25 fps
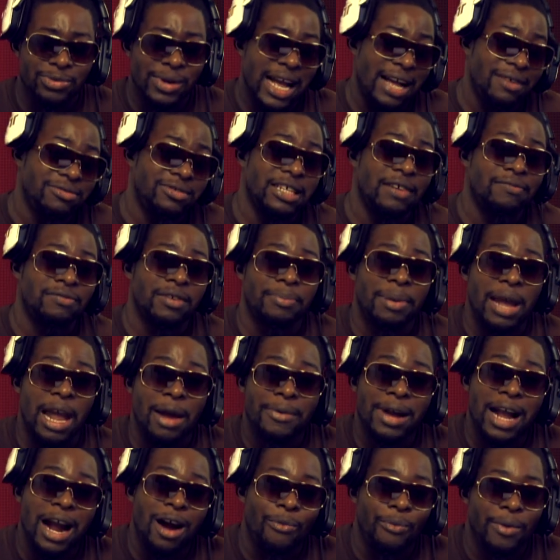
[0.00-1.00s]
We have stuff to pay.
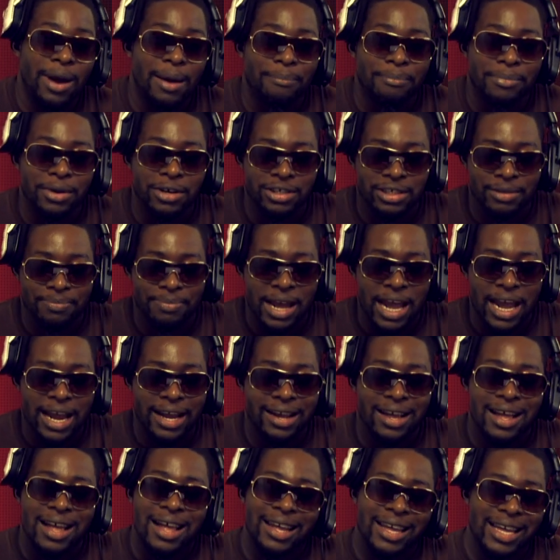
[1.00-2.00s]
We got rent bills to
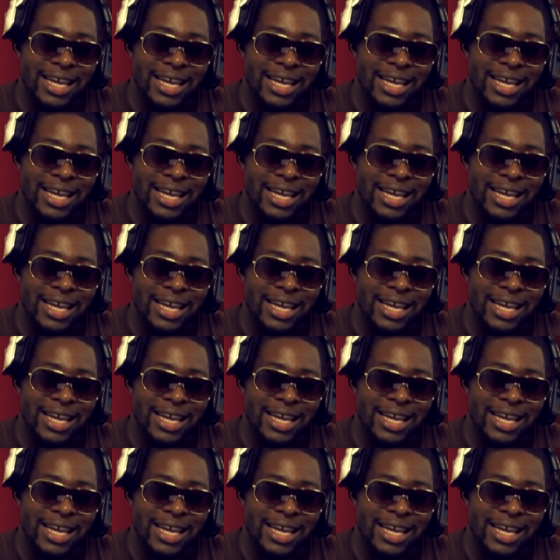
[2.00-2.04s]
pay.